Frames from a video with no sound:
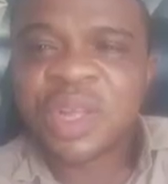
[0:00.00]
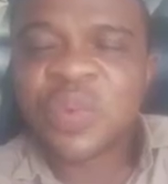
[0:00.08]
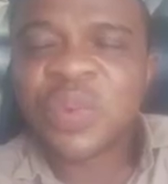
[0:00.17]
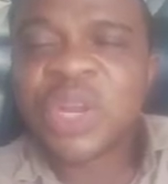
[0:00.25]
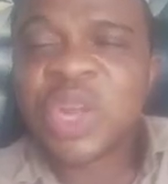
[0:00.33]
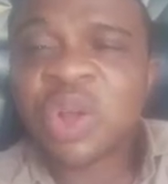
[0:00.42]

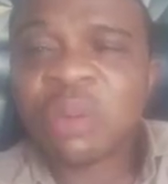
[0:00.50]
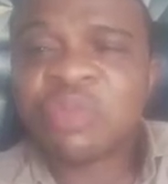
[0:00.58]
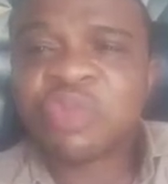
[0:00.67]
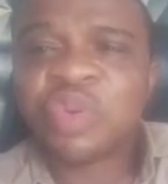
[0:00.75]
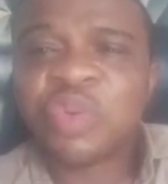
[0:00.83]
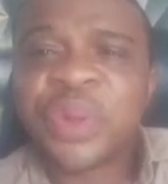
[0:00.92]
when it
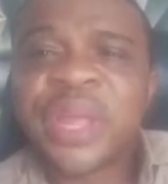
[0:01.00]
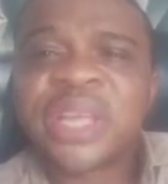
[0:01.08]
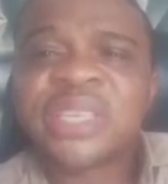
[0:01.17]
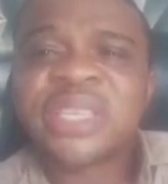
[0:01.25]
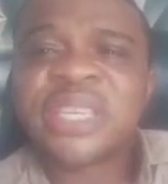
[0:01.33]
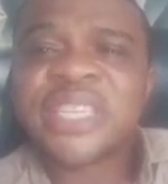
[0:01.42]
comes to real
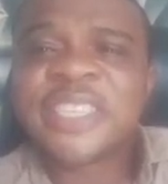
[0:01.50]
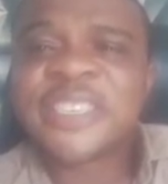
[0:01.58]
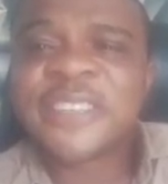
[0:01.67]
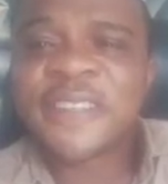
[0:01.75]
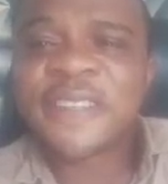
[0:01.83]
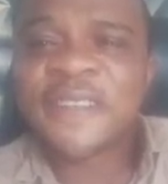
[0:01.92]

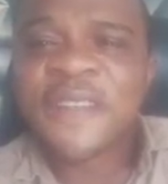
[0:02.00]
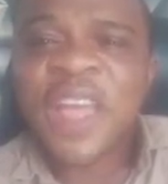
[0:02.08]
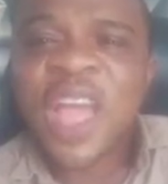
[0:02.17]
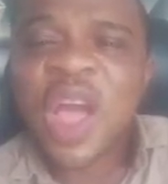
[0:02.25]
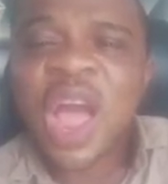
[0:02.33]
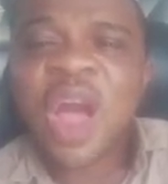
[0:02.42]
estate,
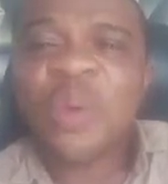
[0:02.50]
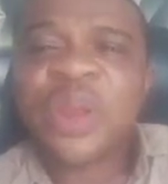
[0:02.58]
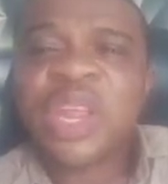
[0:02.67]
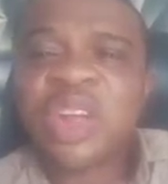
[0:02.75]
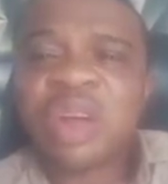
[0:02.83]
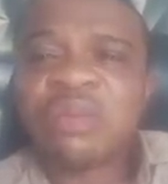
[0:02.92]

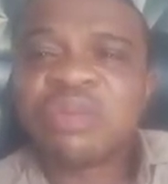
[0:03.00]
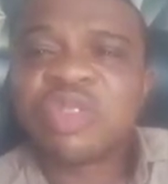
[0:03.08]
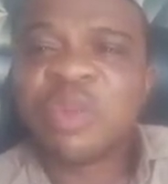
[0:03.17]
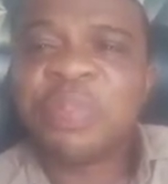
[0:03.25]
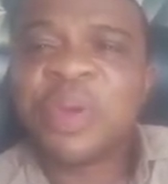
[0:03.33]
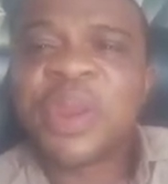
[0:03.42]
when it comes
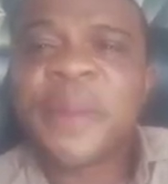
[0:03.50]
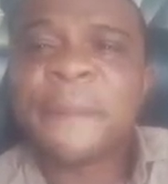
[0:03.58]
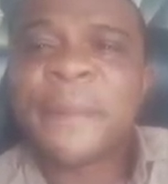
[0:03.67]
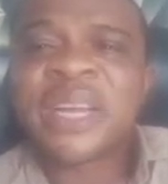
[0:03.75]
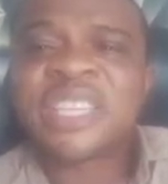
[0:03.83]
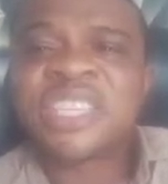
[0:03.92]
to building
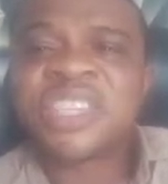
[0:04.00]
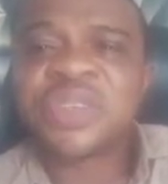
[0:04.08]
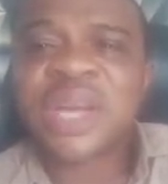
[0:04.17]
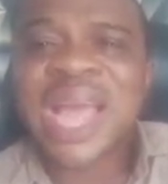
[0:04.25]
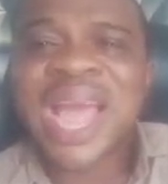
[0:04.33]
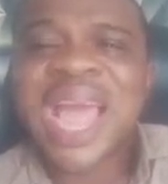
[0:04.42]

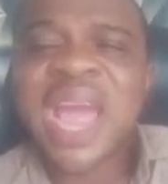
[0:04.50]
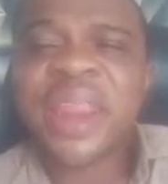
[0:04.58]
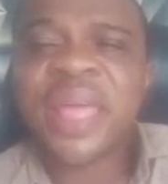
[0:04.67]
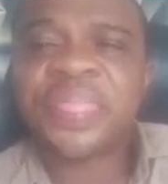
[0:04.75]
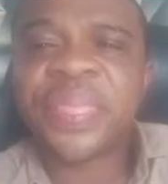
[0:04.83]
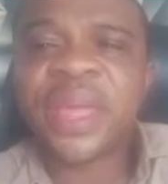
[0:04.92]
material,
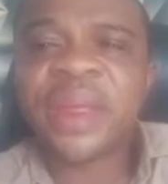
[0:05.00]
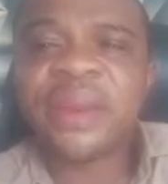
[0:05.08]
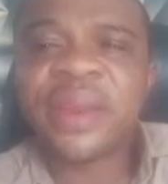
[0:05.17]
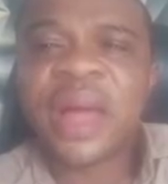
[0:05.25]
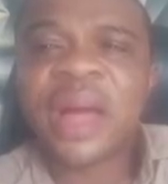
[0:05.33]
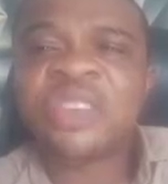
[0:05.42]

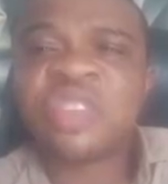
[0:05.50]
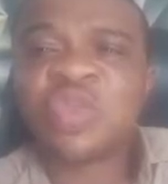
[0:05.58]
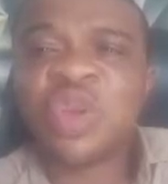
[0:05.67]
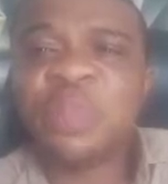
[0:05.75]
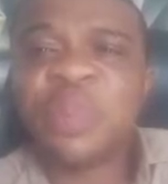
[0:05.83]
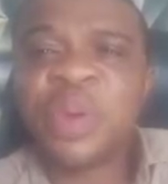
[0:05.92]
anything that has to do
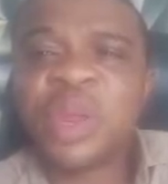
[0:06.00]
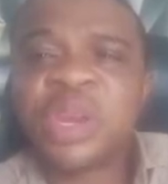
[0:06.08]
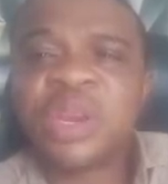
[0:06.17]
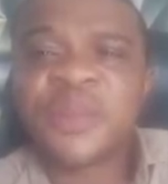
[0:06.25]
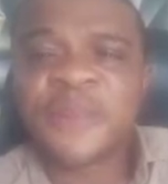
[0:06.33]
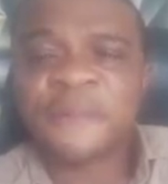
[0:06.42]
with
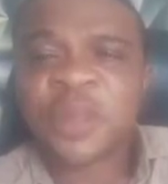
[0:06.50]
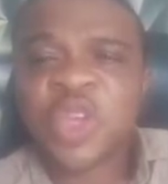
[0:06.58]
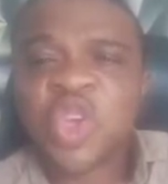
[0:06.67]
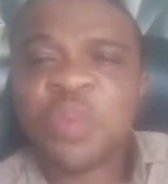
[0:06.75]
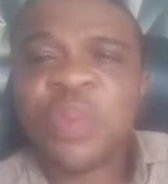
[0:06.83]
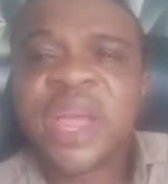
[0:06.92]
building,
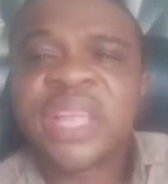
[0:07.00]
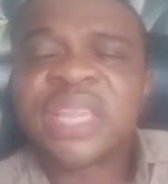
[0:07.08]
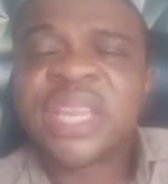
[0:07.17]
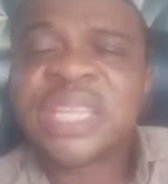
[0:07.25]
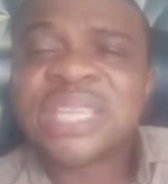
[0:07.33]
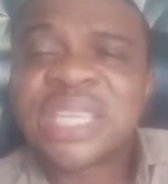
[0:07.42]
you'll be
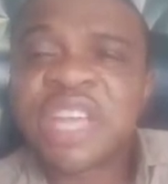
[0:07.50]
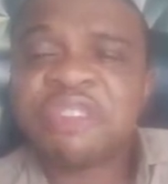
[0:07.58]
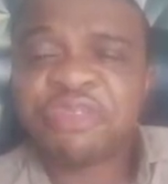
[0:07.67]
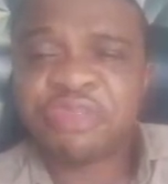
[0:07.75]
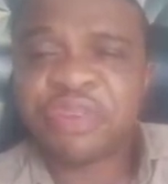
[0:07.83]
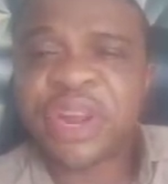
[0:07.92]
getting it here
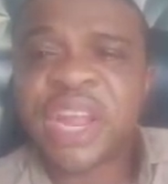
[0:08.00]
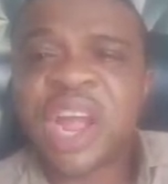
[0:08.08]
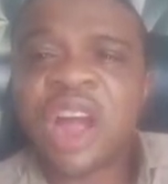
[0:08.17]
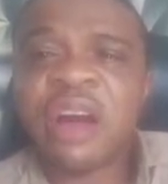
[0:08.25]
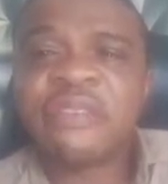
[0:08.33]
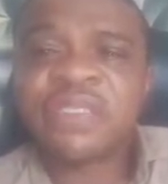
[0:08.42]
free
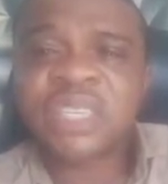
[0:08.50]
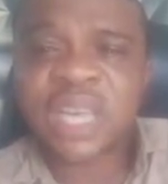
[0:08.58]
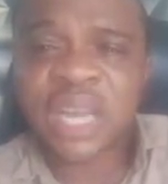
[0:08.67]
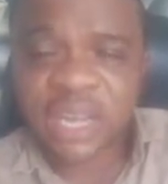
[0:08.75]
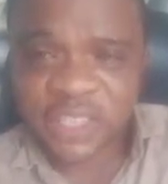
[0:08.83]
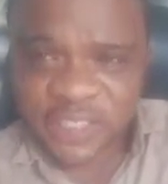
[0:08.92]
of
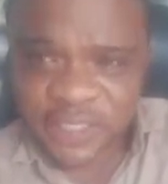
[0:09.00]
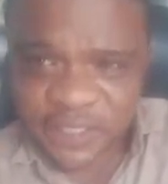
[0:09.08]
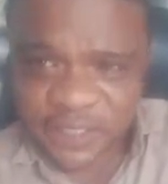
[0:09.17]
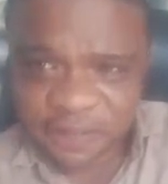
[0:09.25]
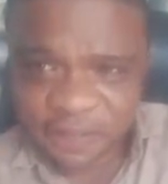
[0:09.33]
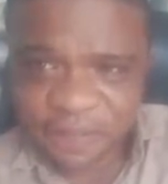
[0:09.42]
charge.